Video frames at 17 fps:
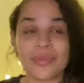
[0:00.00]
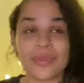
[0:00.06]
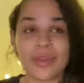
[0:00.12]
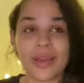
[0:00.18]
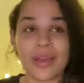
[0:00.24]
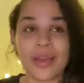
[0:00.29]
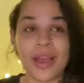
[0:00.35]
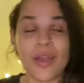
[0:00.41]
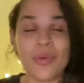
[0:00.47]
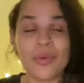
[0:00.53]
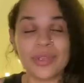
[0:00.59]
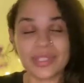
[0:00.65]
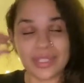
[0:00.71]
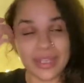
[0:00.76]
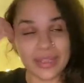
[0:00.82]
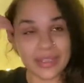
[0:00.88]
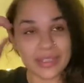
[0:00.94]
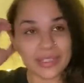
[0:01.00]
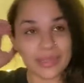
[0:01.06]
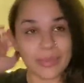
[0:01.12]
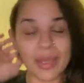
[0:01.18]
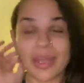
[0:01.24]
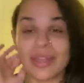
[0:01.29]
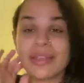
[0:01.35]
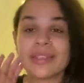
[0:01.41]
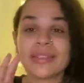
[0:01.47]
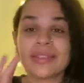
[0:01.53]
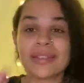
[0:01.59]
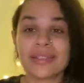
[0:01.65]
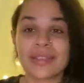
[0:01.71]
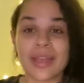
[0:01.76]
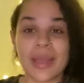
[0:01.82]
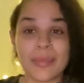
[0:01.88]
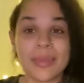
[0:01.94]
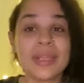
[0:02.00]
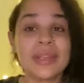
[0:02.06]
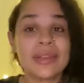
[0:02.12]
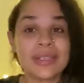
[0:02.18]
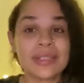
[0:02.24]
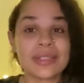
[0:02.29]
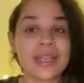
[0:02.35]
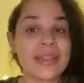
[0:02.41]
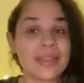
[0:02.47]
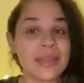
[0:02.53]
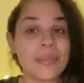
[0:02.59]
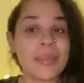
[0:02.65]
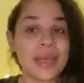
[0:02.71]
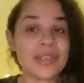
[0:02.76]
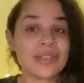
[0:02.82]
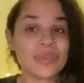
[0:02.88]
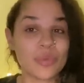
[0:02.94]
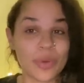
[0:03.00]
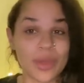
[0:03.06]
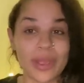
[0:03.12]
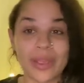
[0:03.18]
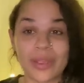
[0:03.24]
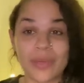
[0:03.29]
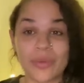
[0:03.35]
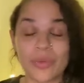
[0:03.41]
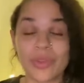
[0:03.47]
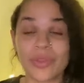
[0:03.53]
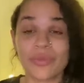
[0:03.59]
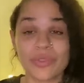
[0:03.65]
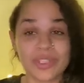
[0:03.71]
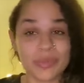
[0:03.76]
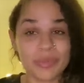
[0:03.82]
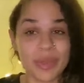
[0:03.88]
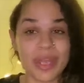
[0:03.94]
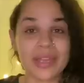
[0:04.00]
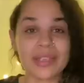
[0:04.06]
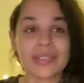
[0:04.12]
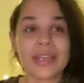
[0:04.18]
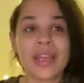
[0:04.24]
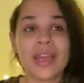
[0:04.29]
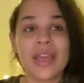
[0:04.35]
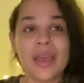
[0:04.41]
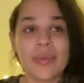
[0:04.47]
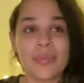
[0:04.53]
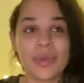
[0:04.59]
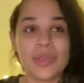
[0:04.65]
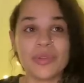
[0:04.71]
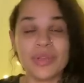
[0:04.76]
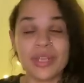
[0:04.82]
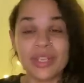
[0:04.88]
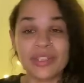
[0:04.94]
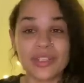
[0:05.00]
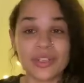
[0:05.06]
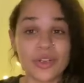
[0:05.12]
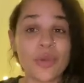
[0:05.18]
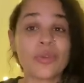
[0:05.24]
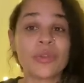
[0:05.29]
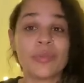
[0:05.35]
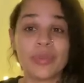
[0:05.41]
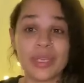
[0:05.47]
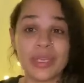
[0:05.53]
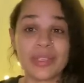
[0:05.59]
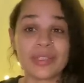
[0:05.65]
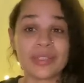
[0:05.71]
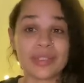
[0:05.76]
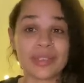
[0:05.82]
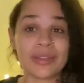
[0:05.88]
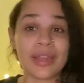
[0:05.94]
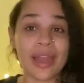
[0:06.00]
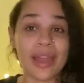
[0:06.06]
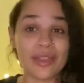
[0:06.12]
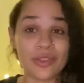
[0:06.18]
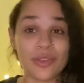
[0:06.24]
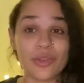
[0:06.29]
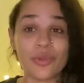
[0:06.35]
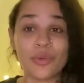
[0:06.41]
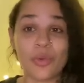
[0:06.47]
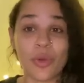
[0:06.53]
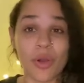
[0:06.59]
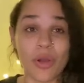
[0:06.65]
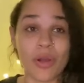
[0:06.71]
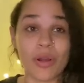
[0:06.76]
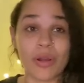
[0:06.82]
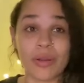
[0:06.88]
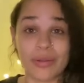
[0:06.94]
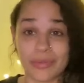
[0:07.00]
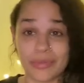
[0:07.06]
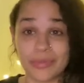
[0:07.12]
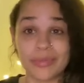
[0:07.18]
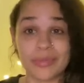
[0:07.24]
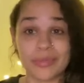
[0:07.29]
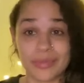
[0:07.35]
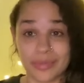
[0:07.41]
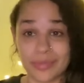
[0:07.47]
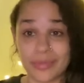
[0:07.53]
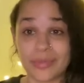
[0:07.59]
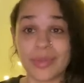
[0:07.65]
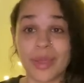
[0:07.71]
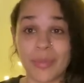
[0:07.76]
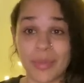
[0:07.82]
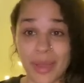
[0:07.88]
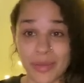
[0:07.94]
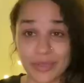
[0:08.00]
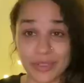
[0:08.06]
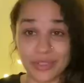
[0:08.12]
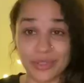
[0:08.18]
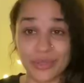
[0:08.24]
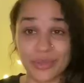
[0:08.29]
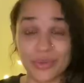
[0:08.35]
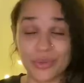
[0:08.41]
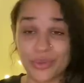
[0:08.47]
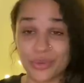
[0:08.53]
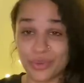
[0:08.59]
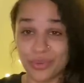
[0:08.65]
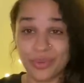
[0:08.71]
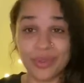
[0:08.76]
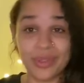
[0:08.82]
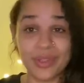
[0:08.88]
I always say this about, and I mean this in the best way, with respect, but you need to know the beast that you are about to